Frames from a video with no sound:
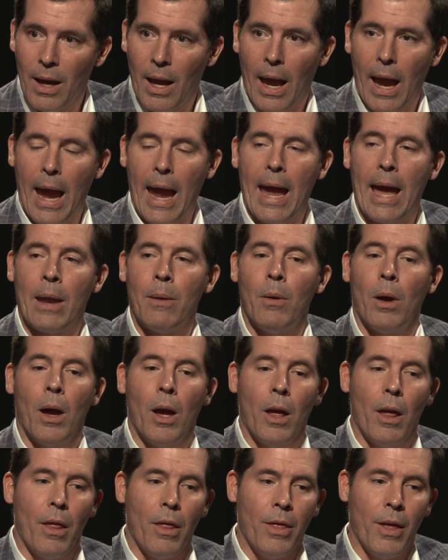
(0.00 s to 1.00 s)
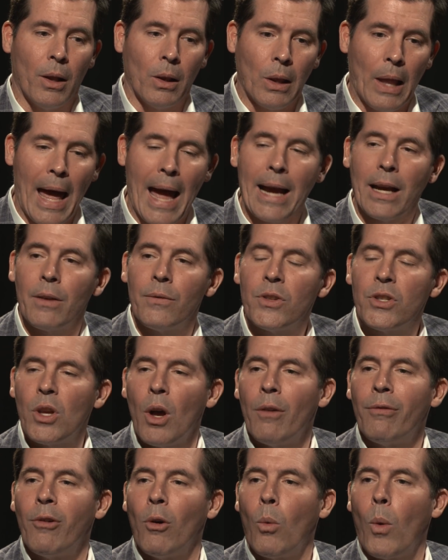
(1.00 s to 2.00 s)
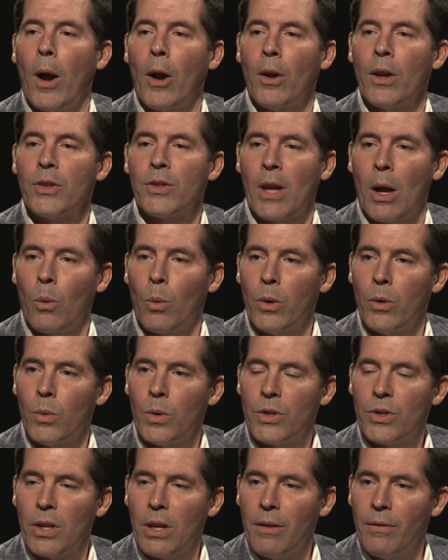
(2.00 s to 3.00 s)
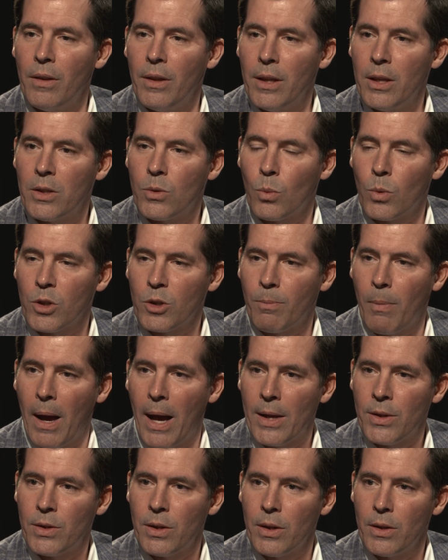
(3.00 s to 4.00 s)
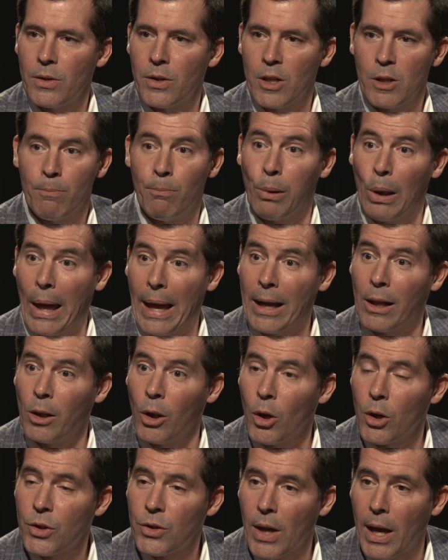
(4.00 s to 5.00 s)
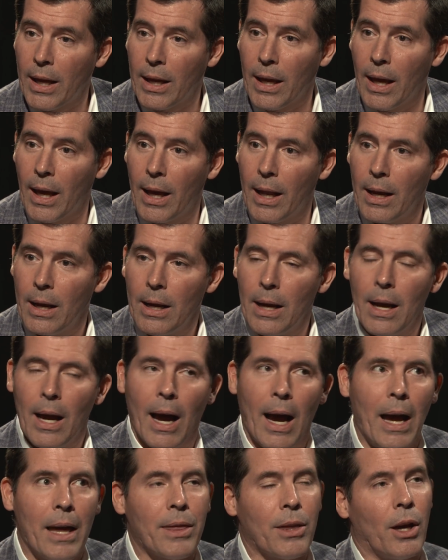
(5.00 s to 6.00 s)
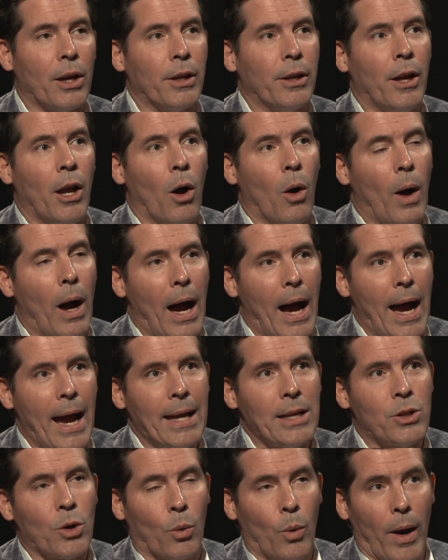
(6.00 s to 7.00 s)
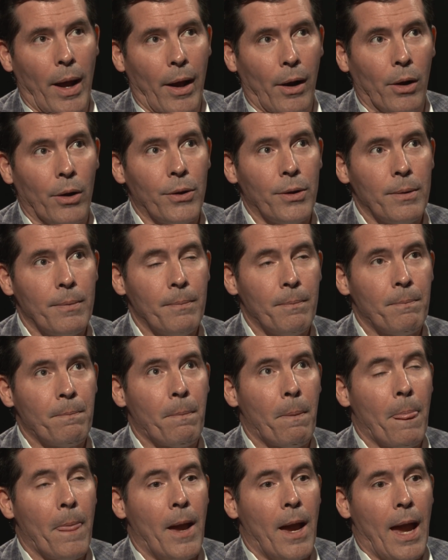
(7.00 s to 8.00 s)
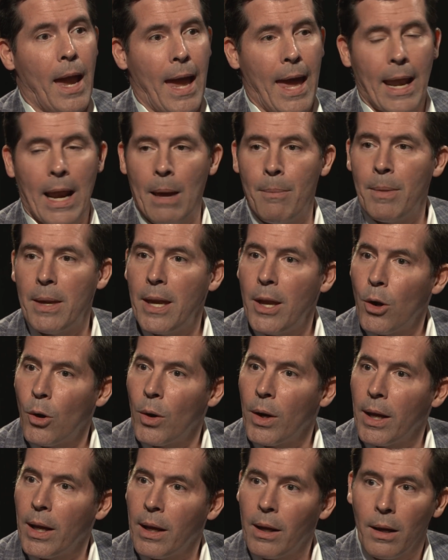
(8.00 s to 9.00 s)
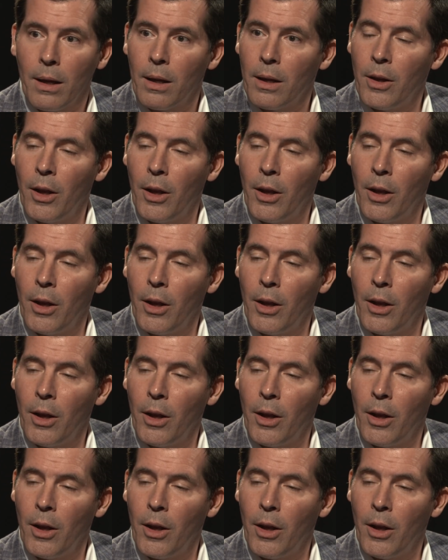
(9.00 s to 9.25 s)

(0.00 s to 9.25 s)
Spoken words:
And the lack of self-awareness I would receive in these responses, these blank looks I get, I thought, I derailed, and I'm hearing,